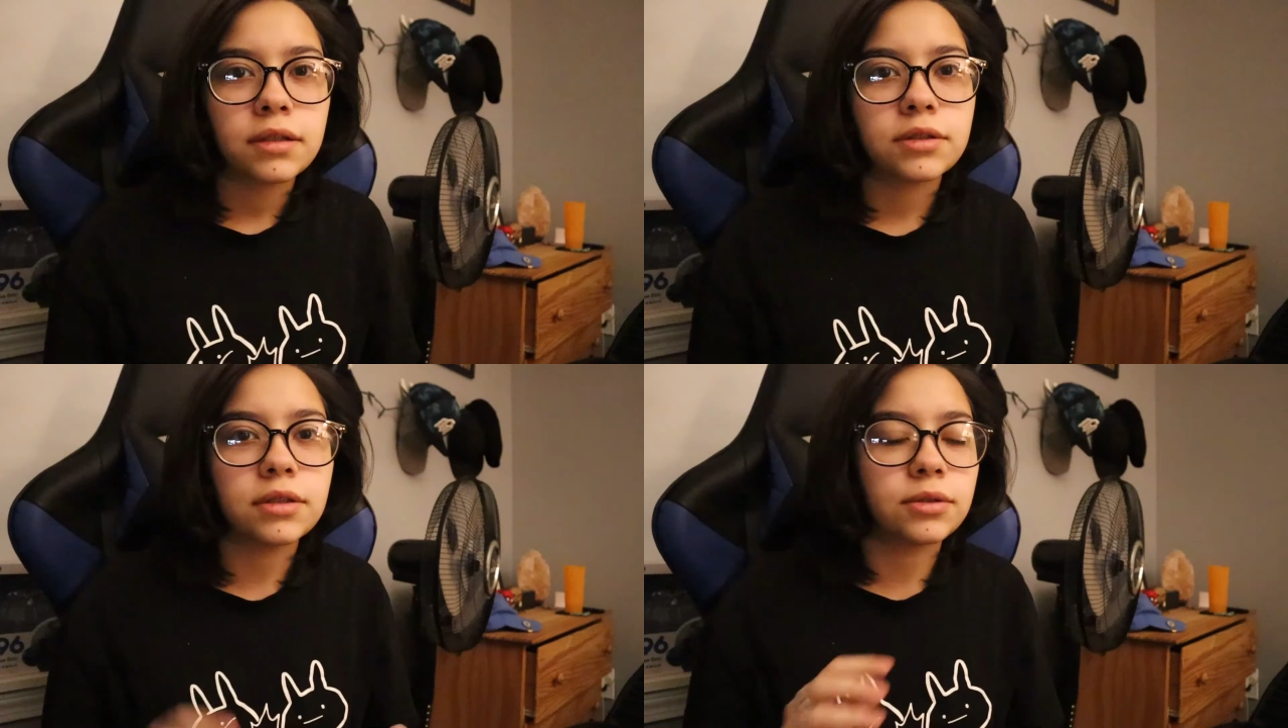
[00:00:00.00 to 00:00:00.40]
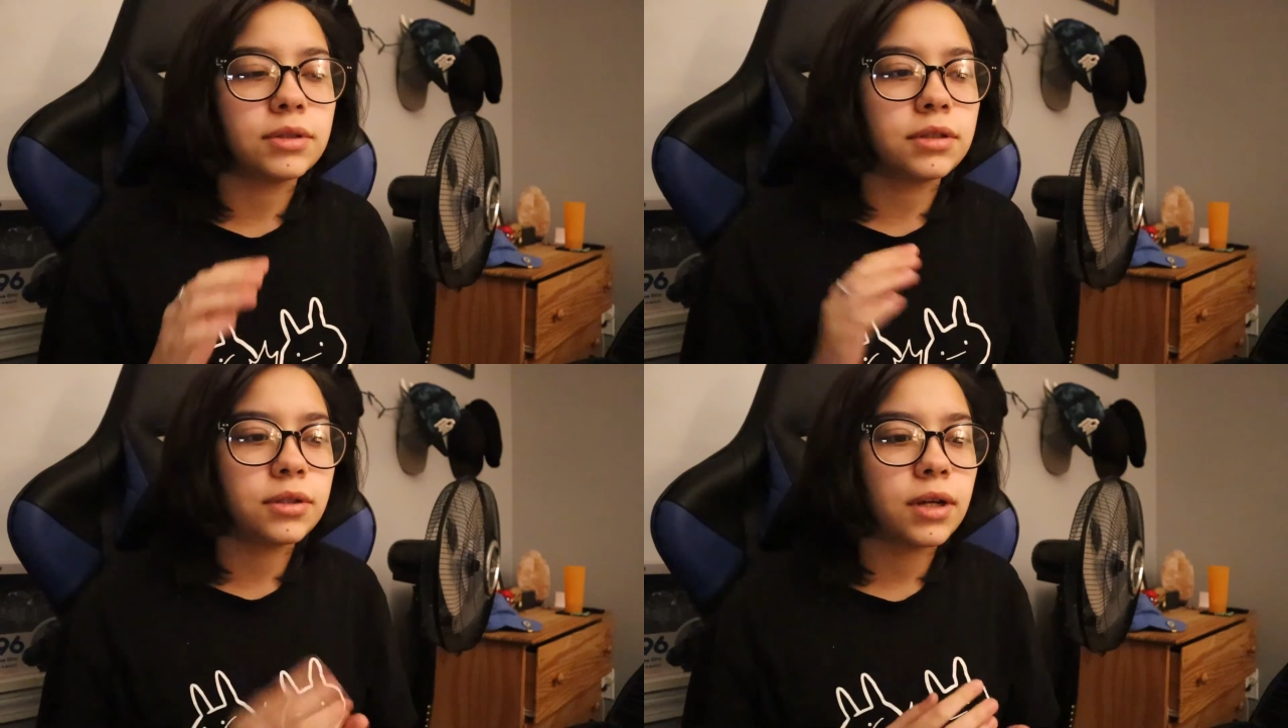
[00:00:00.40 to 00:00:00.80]
So
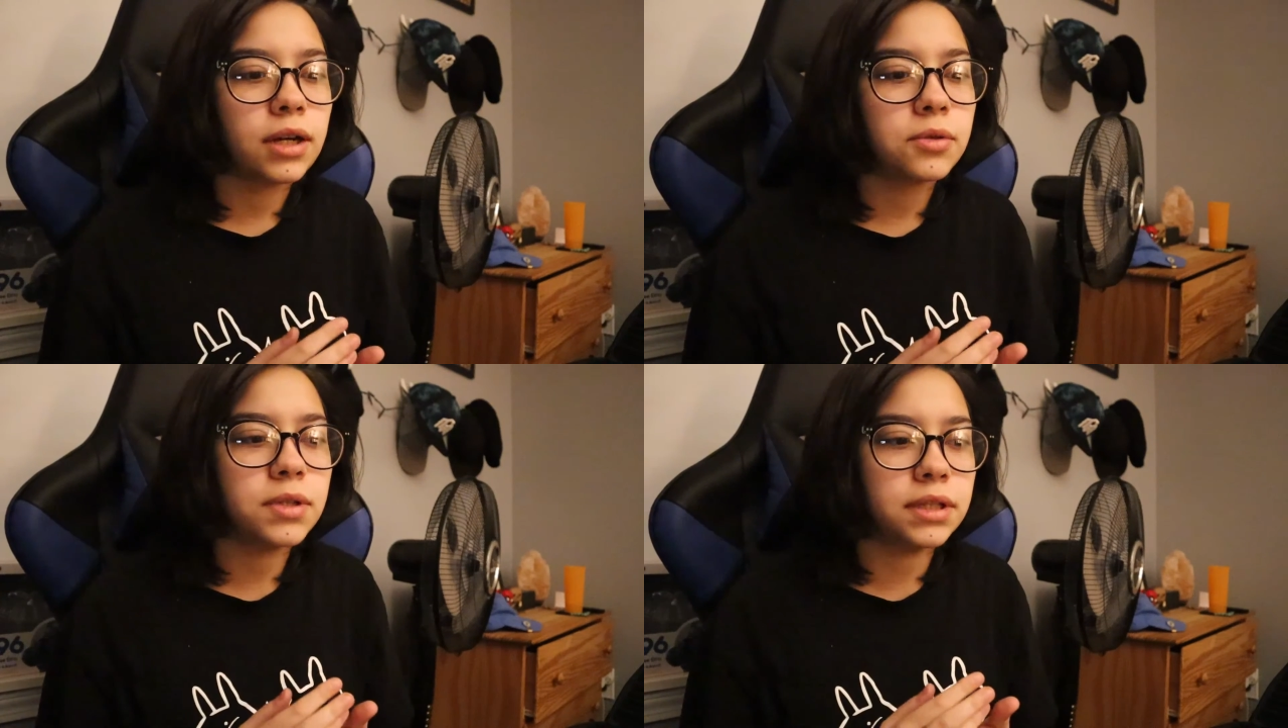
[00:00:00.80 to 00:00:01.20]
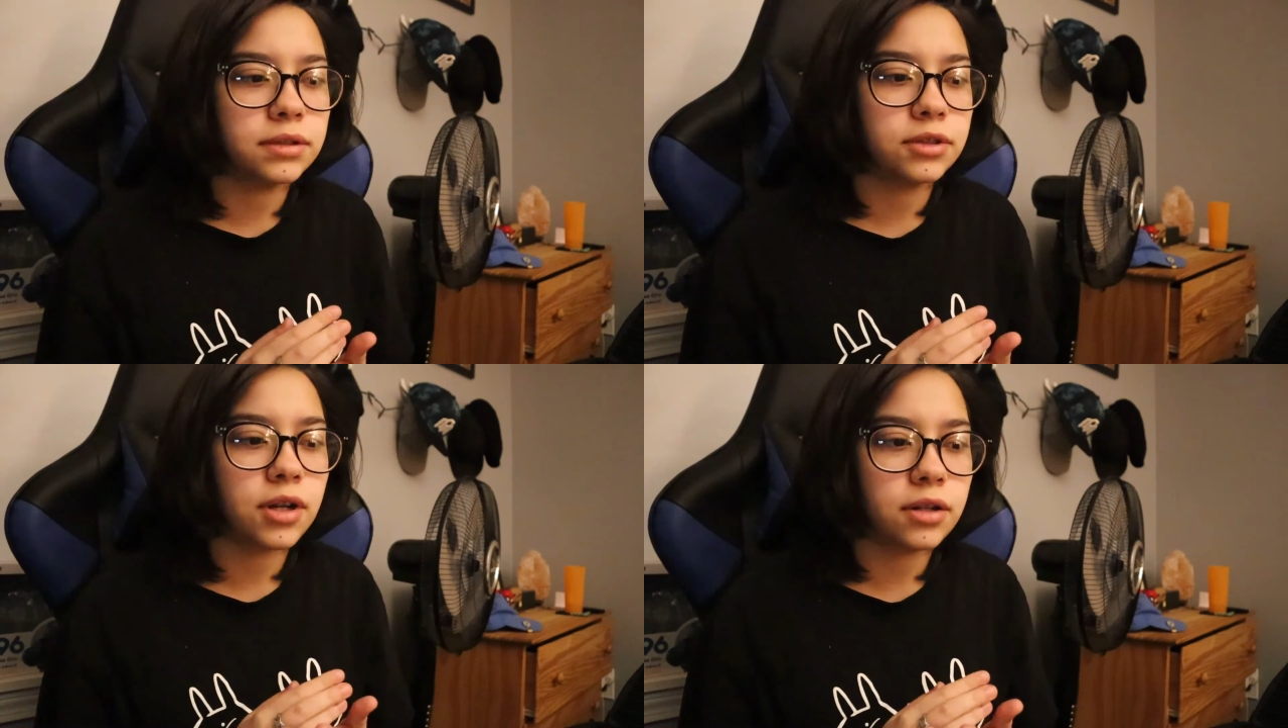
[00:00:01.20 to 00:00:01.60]
you know how
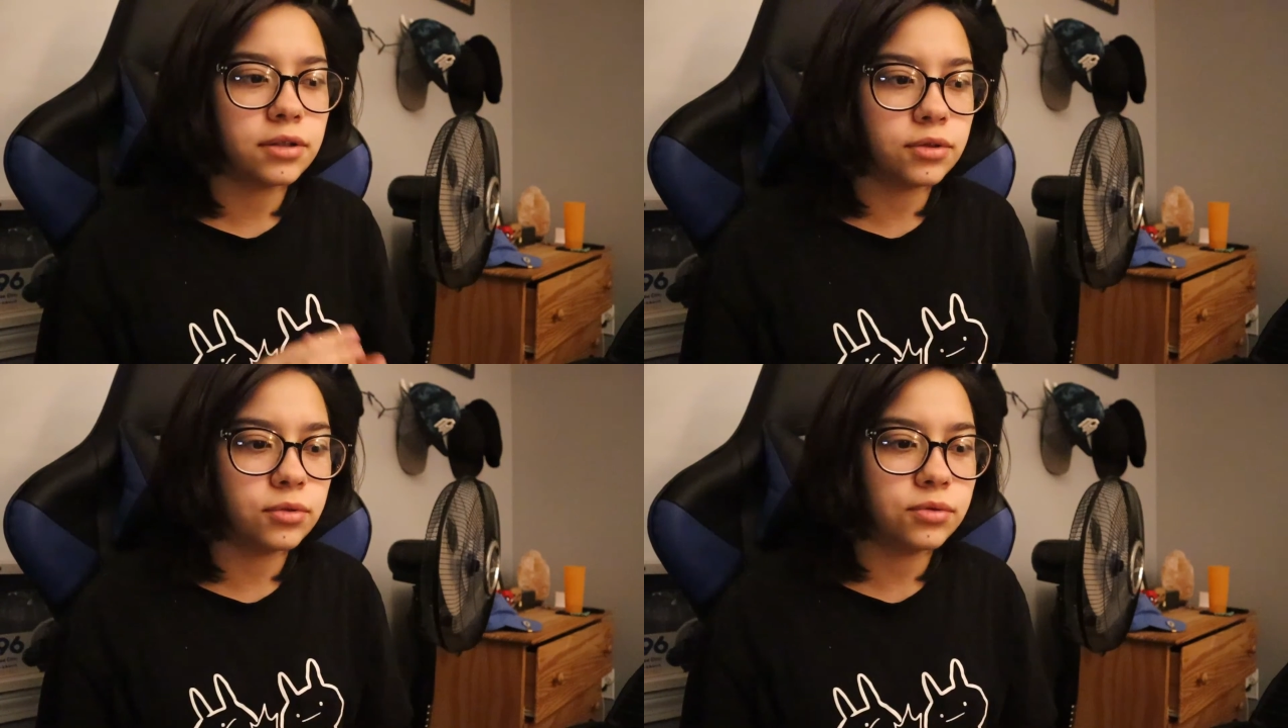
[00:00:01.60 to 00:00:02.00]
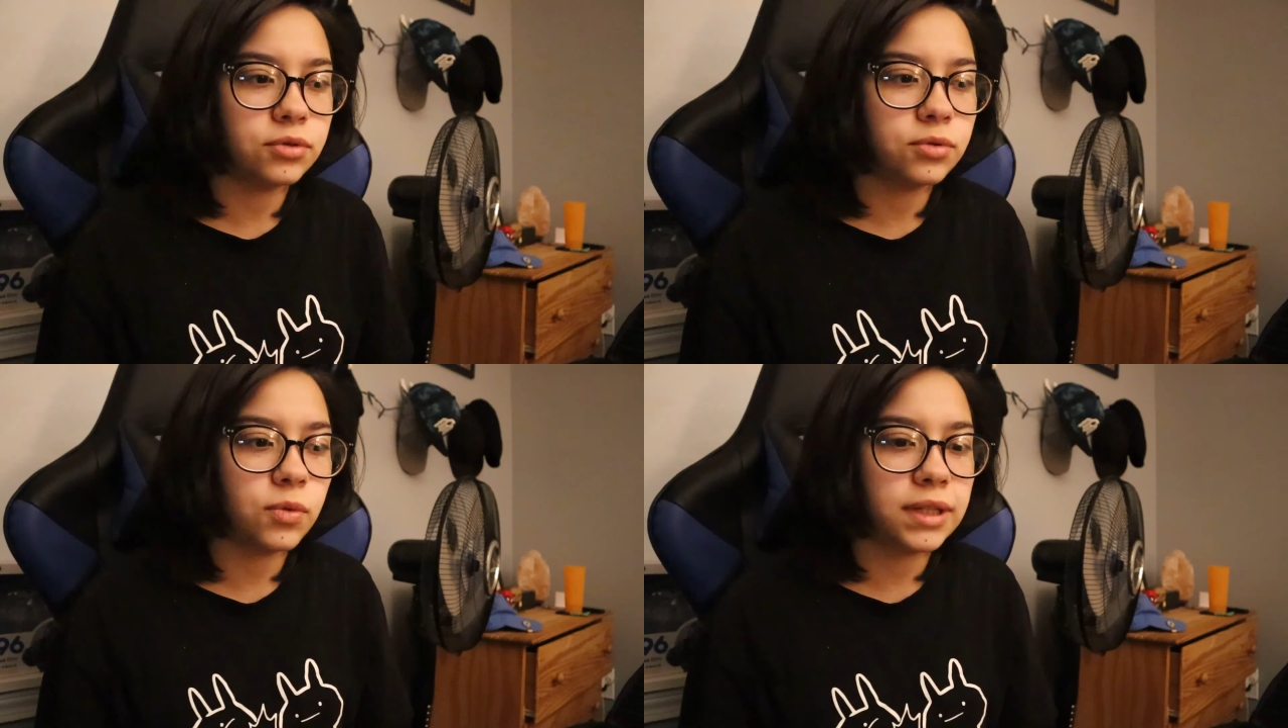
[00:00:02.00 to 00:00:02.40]
in
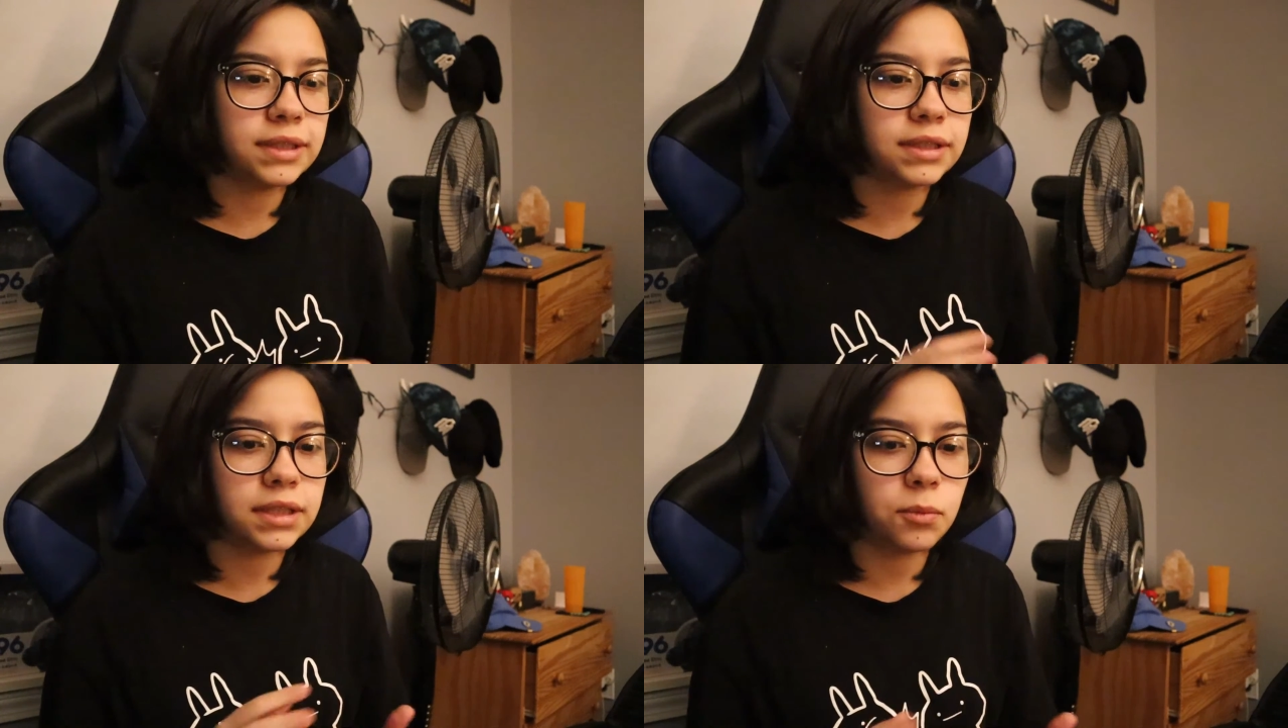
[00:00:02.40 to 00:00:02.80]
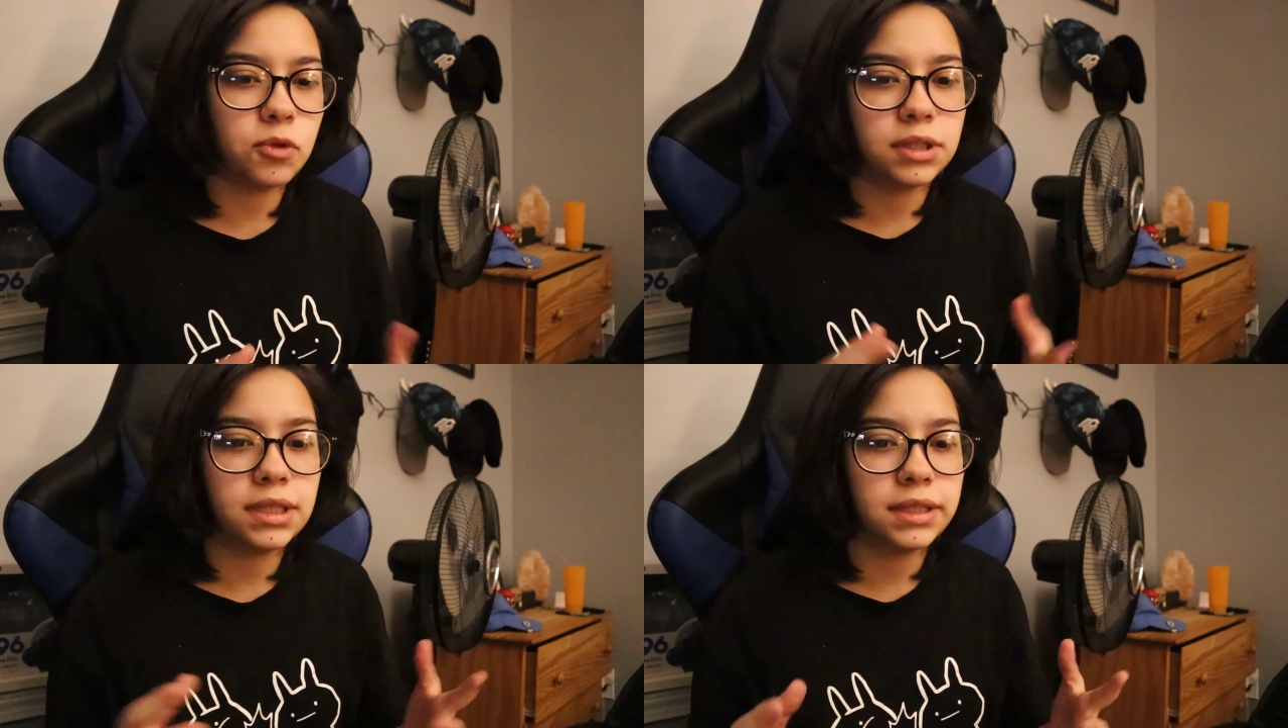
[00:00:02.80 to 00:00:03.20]
cartoons when
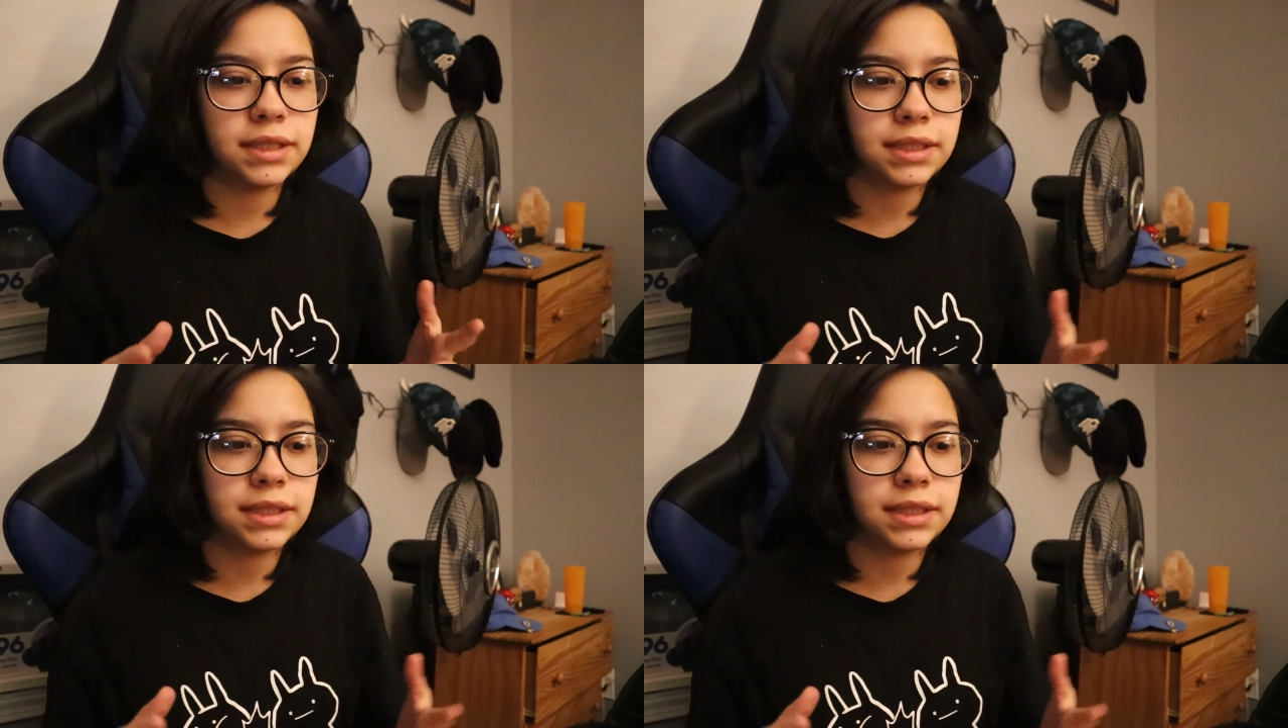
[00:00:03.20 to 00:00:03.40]
someone is